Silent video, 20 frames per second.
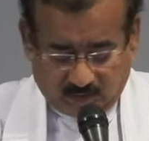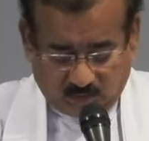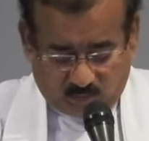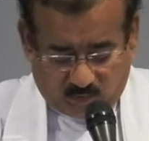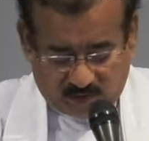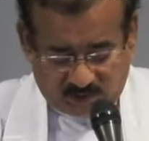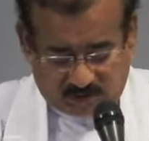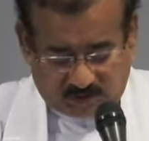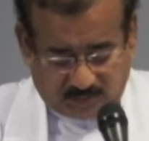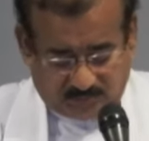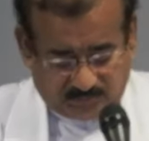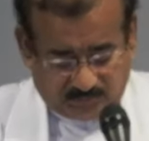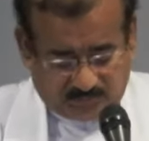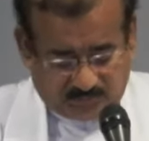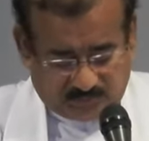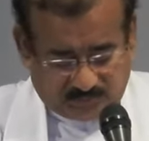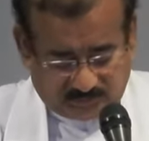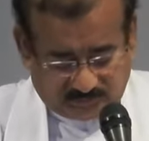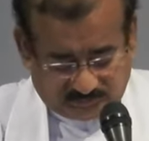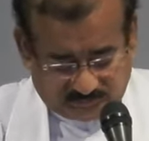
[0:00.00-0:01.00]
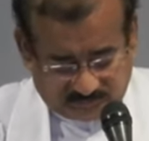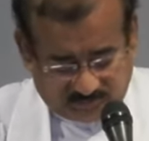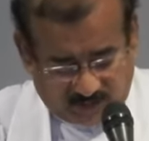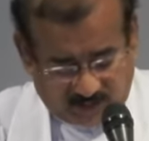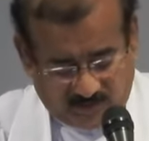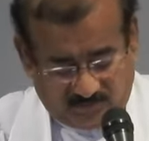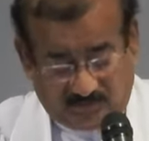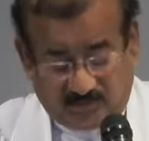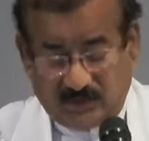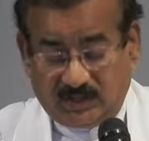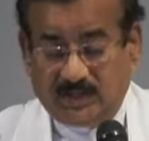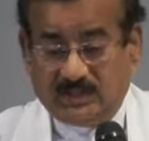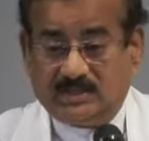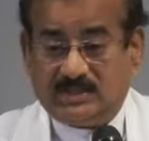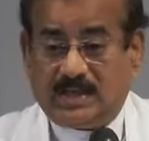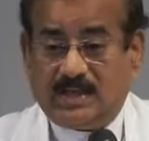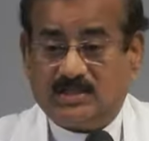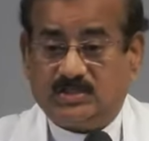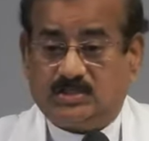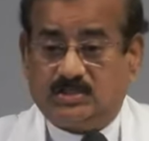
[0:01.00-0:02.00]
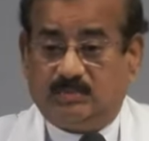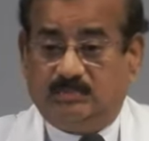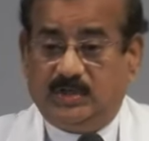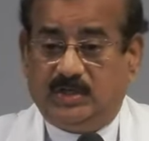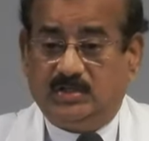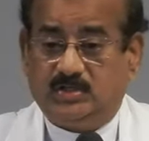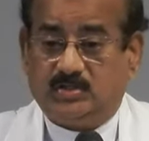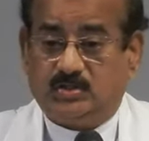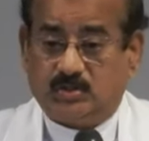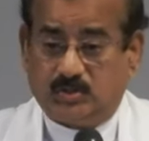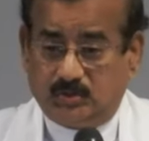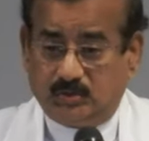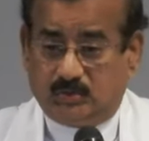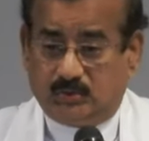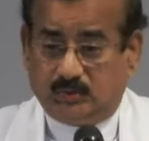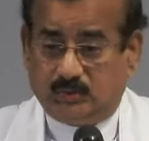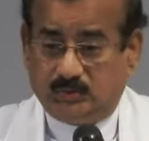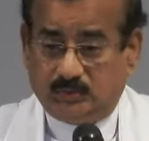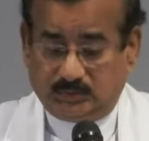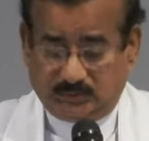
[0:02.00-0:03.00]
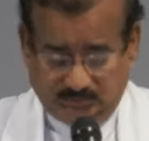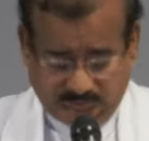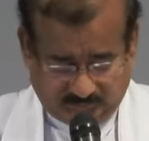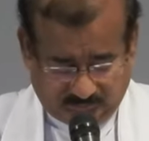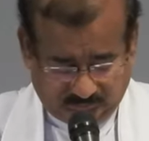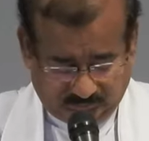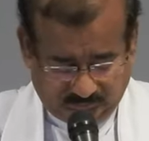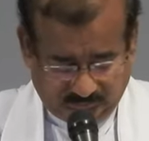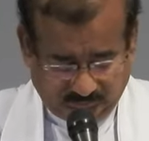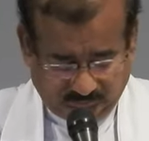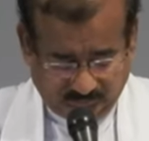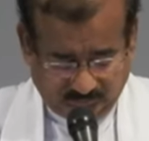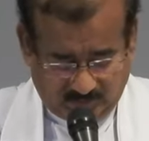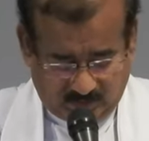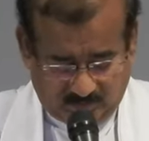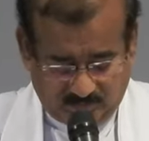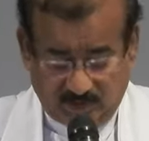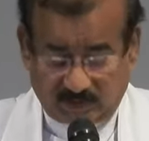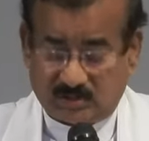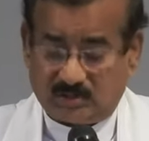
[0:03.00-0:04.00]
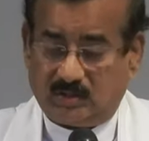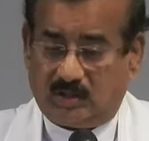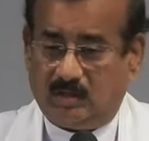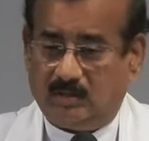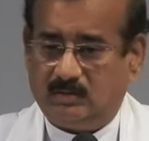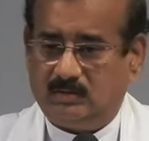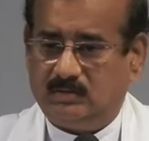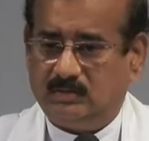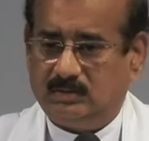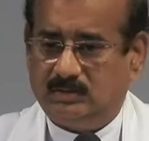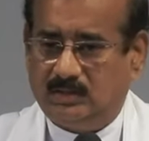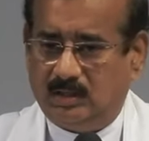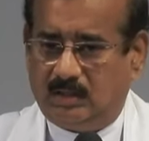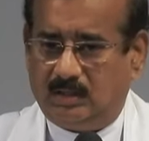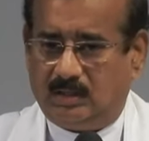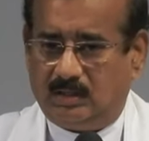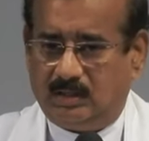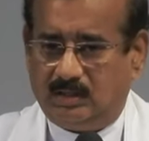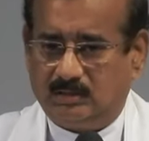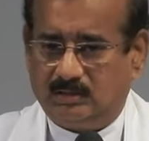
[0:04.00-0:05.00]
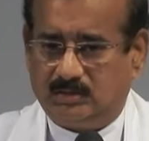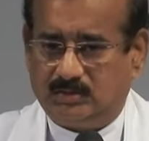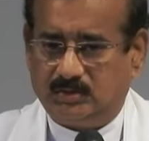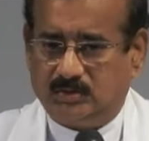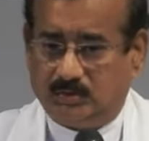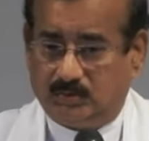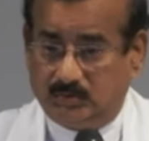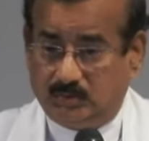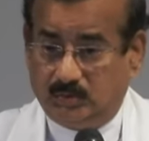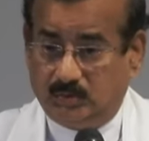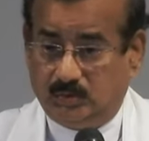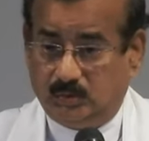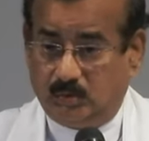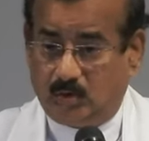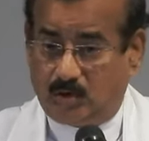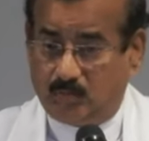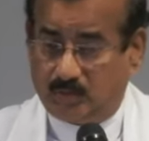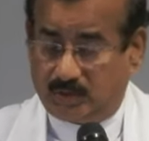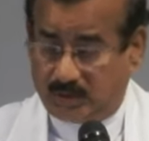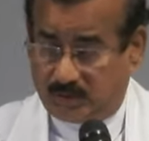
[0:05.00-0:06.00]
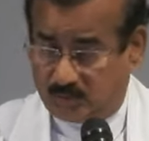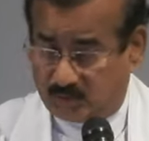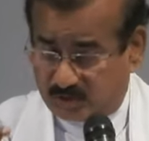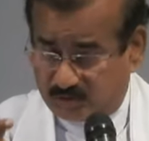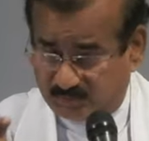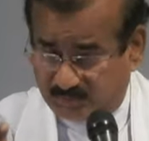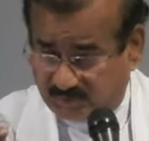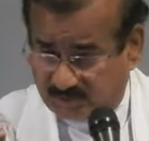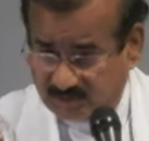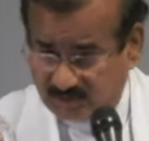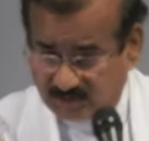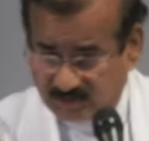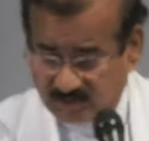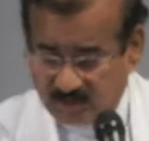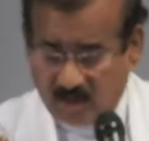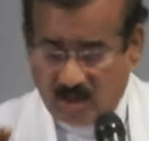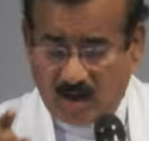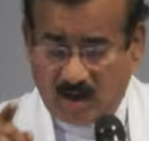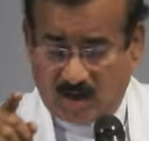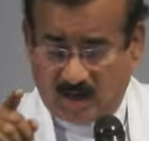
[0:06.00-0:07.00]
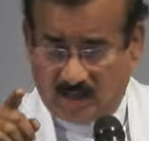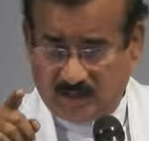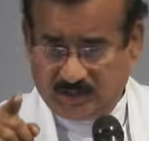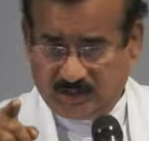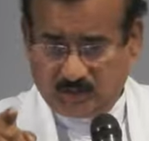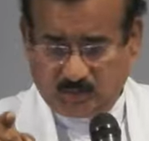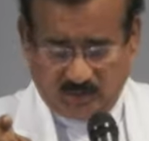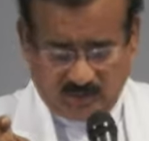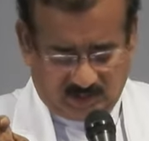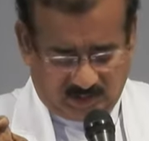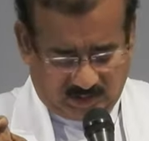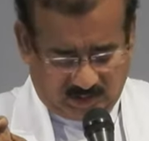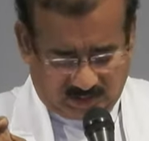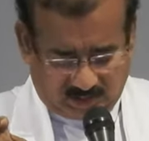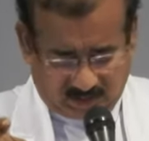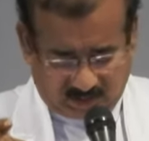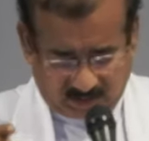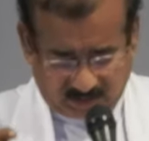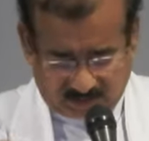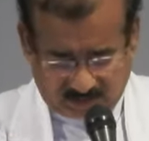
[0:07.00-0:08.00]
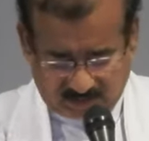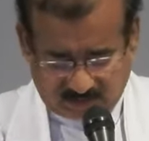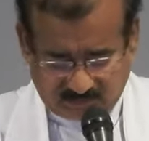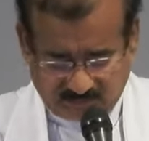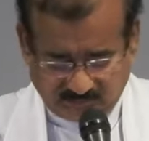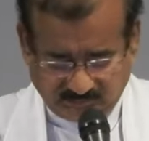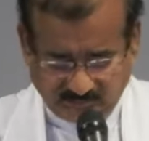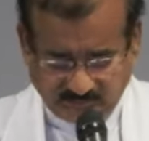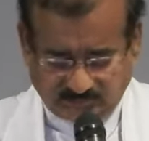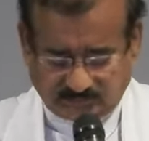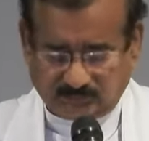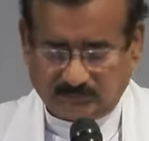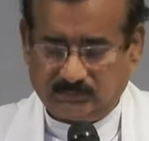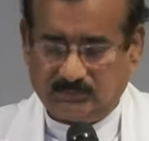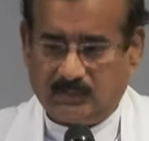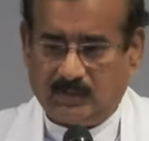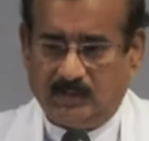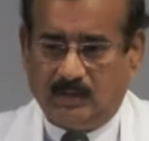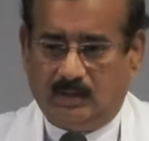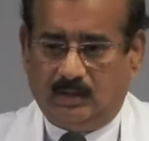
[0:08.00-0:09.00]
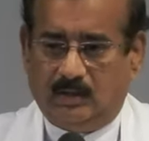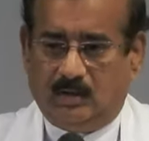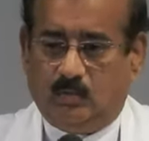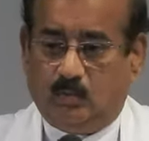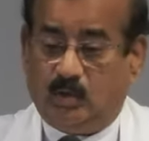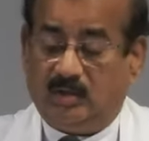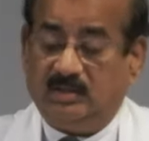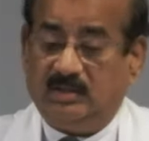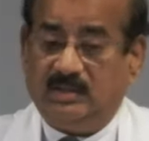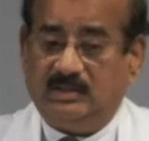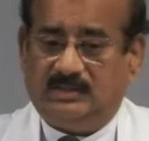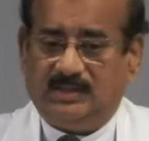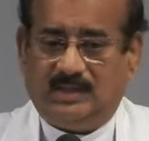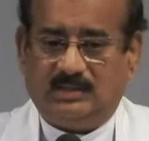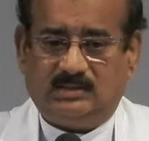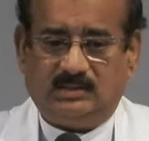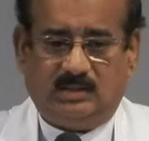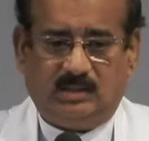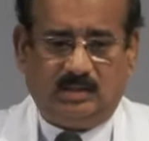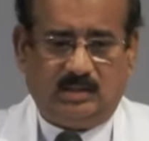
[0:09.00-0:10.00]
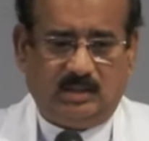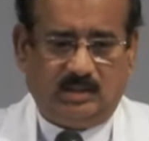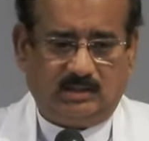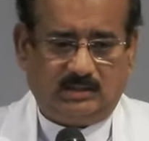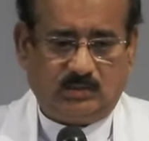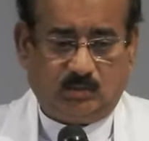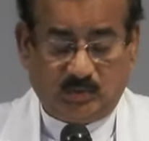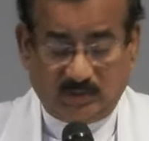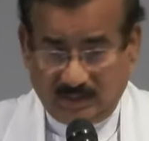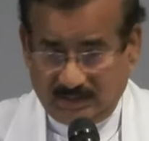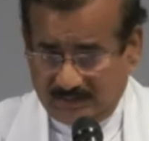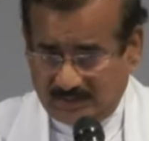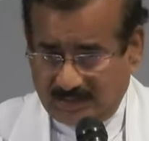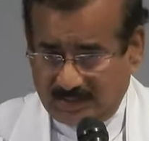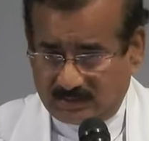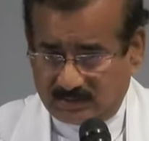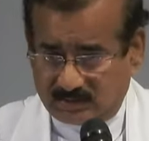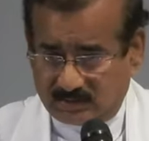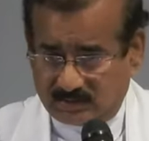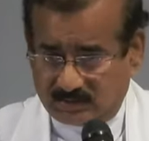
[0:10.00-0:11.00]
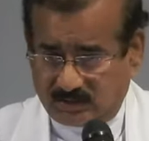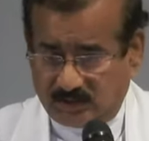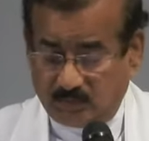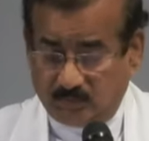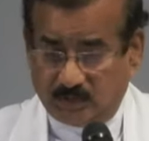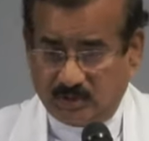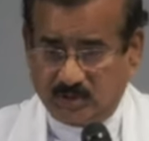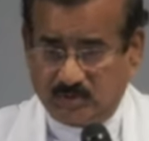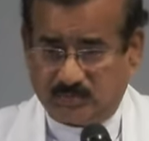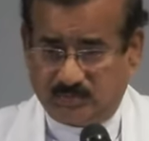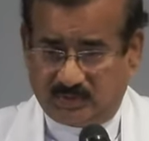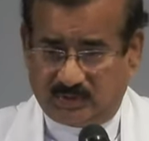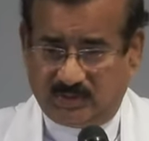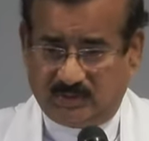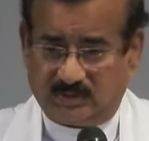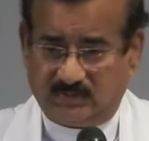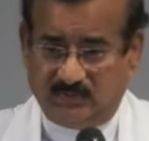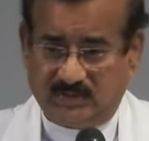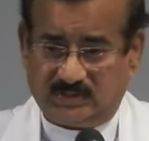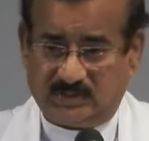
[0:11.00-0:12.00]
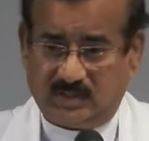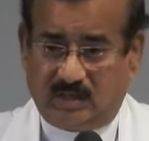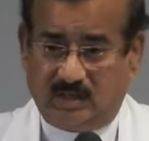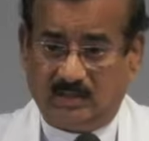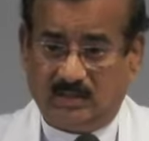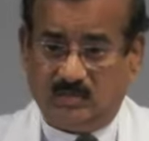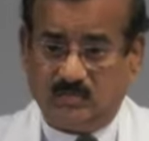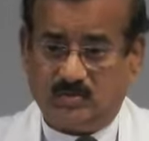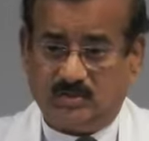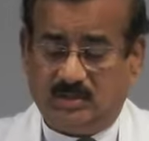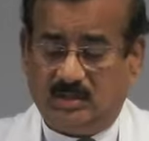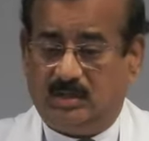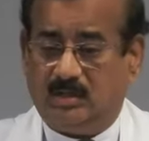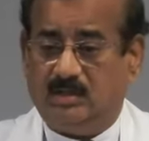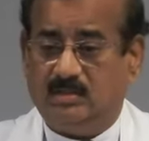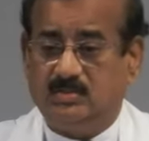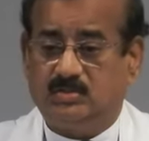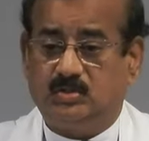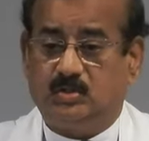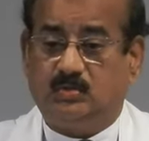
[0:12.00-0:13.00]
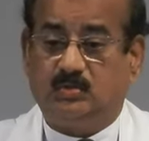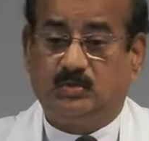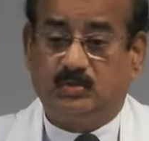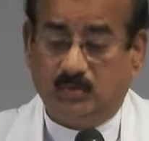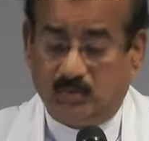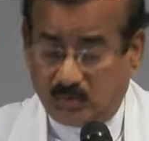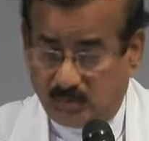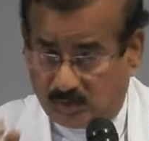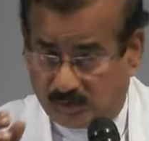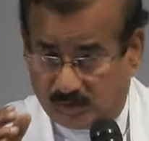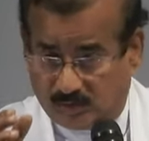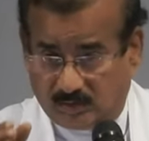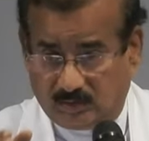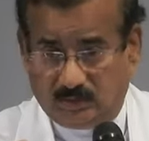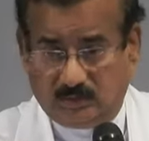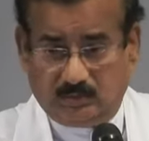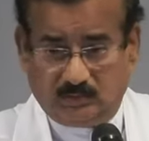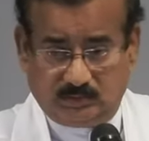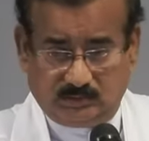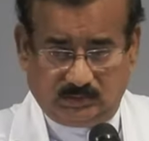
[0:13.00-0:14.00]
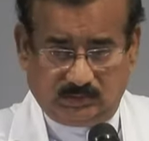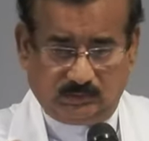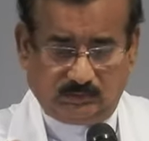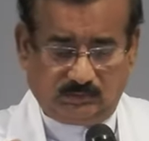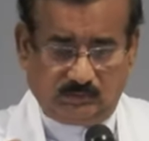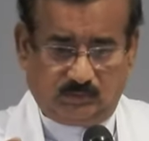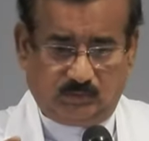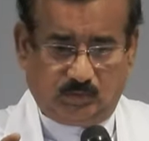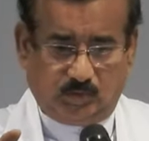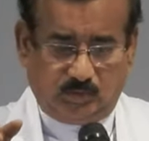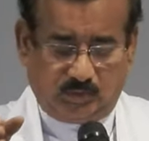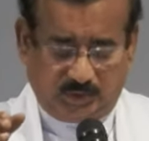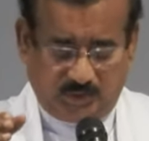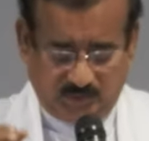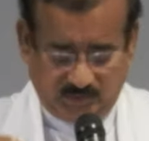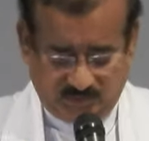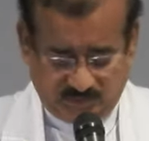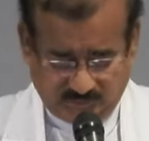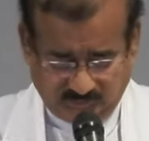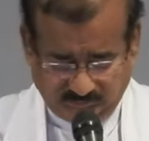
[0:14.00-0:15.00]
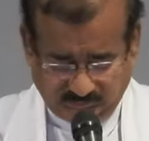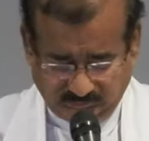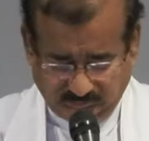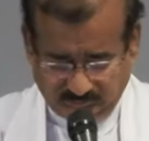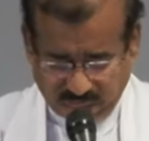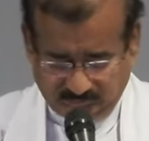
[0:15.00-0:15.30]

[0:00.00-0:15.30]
The worship, if it has to be true, must allow God to rule over your spirit and your heart. Only that heart, only that human spirit which allows God to rule over you